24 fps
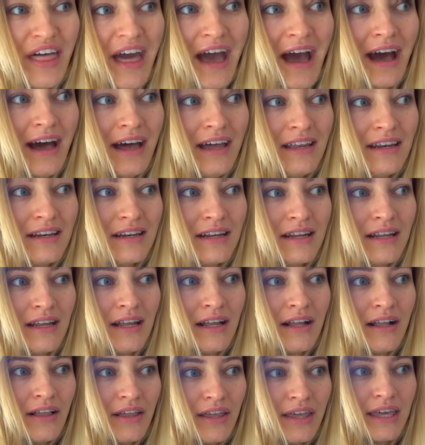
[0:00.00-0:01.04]
that,
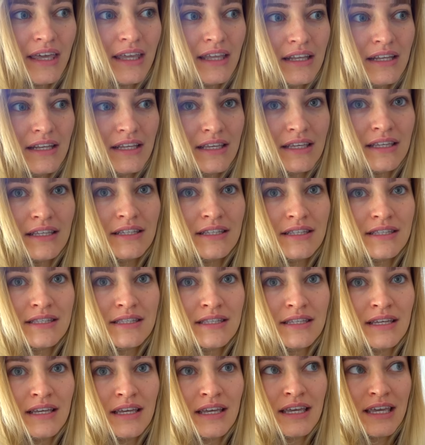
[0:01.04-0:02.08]
it
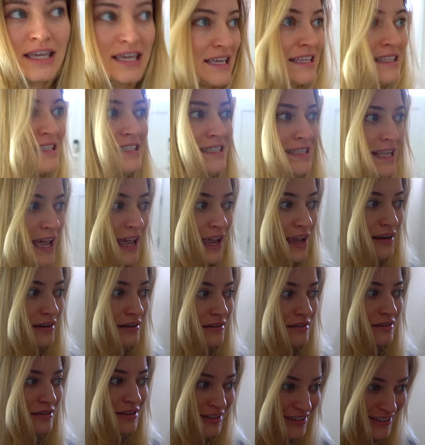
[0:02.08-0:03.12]
is insane.
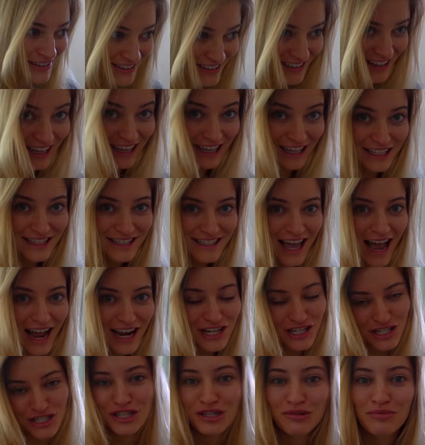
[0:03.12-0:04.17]
Like, it's
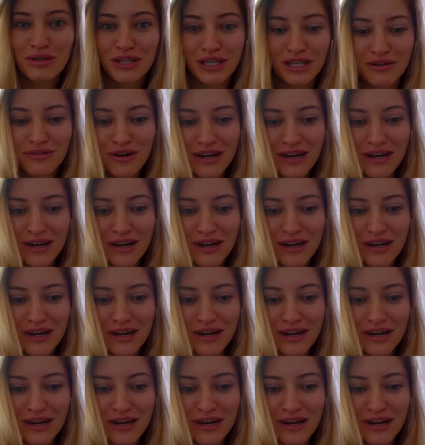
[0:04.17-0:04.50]
actually really